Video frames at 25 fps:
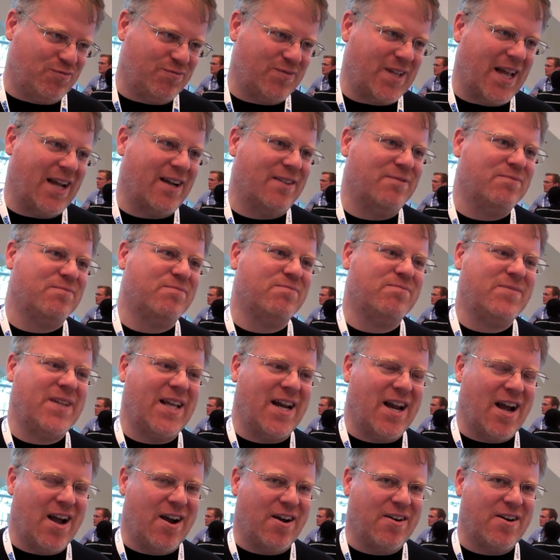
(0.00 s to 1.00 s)
Yeah, you
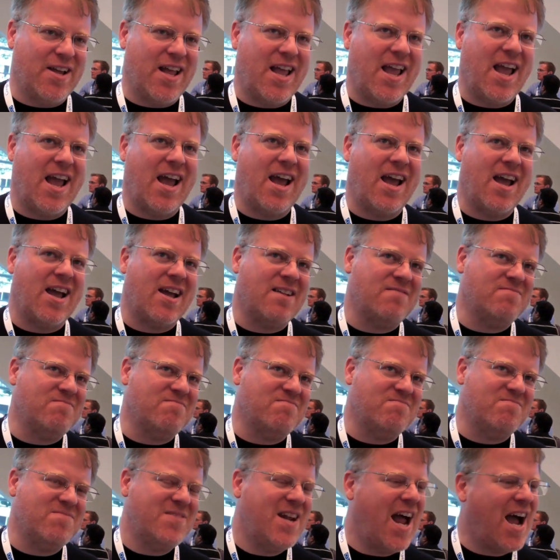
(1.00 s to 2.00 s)
know, and
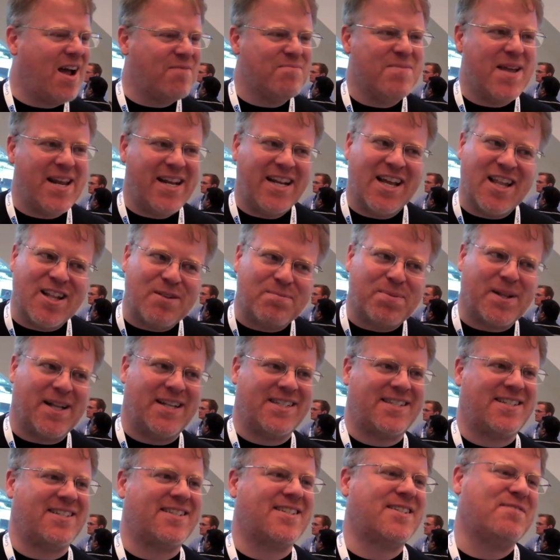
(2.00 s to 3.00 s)
not many other
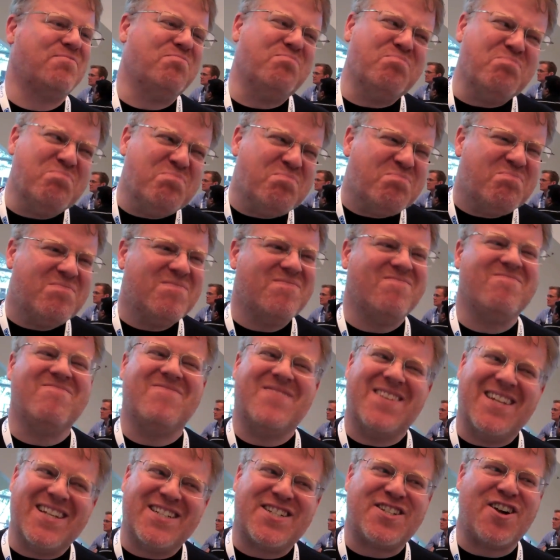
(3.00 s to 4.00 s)
places.
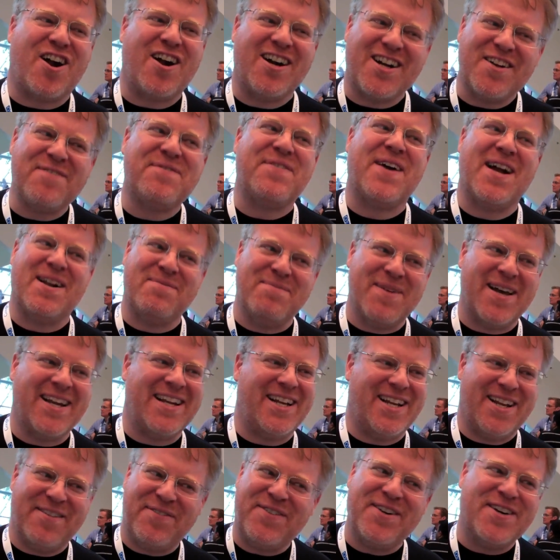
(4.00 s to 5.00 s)
It's hard to find
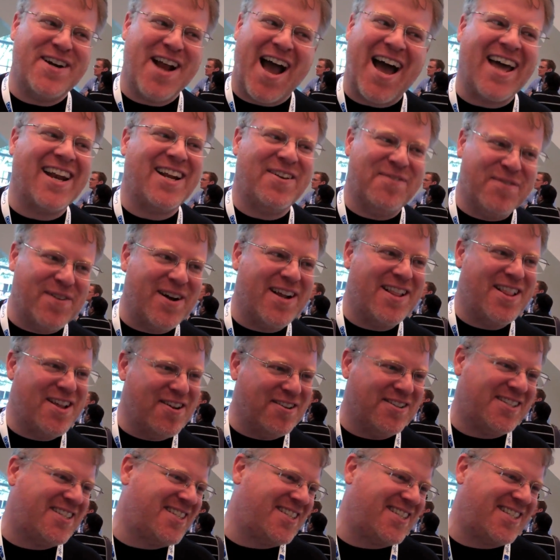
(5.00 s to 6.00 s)
money if you're not in one of
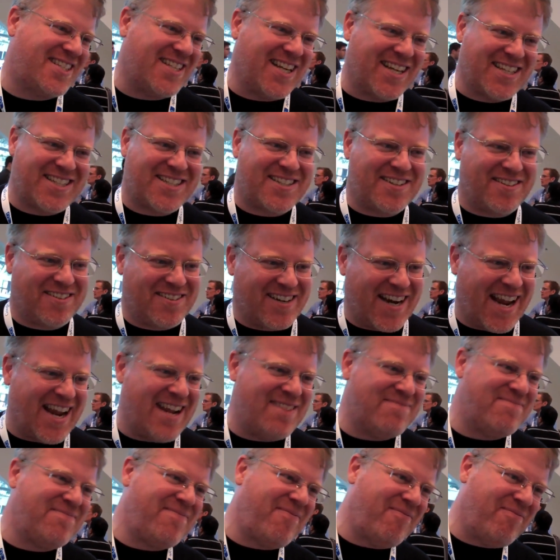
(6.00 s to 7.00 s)
those 6 or
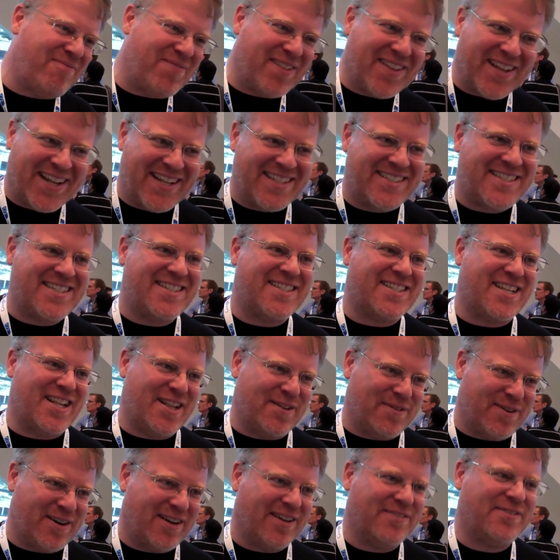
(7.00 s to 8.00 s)
8 places in the
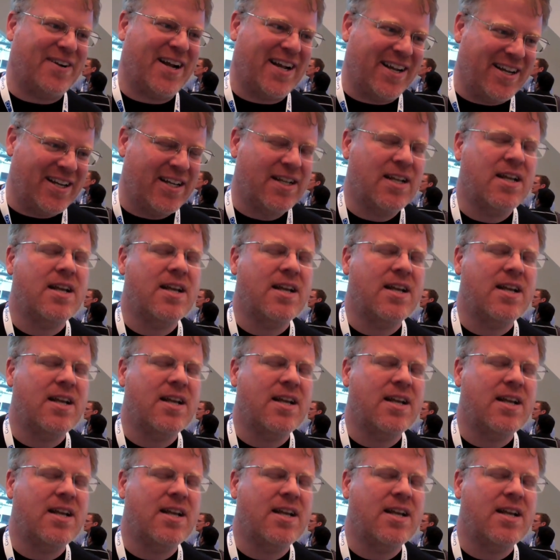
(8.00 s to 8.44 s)
world, right?